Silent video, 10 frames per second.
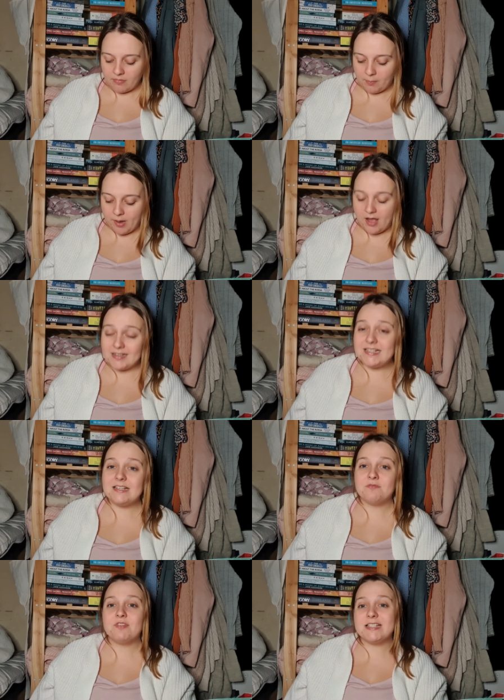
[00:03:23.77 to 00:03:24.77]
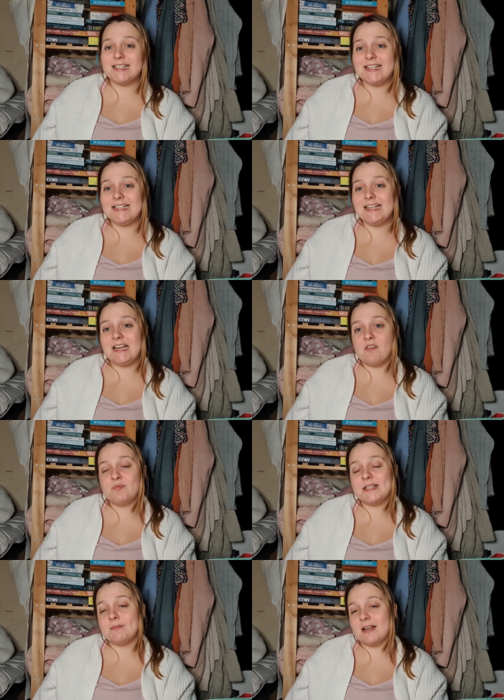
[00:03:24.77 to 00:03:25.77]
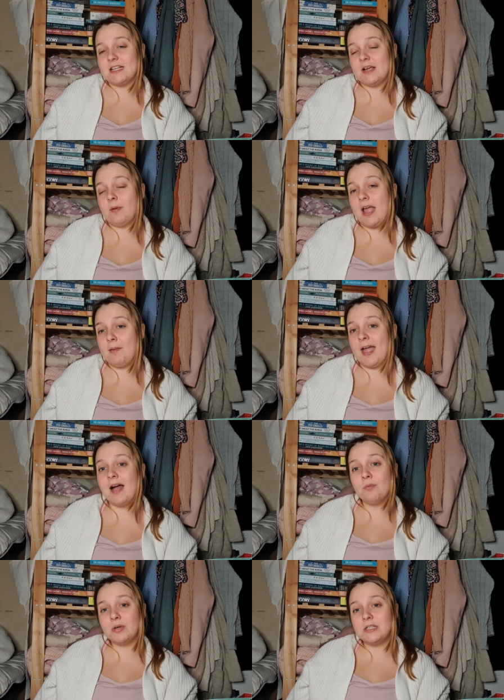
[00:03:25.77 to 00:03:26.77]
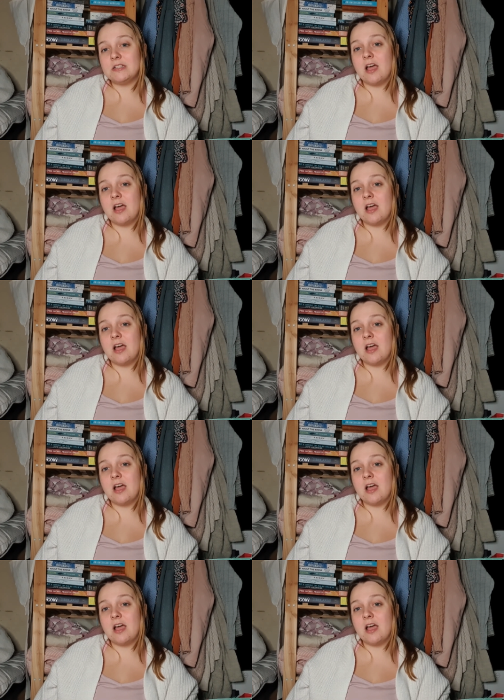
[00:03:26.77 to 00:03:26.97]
but i did recently dnf winter magic by amy Alward.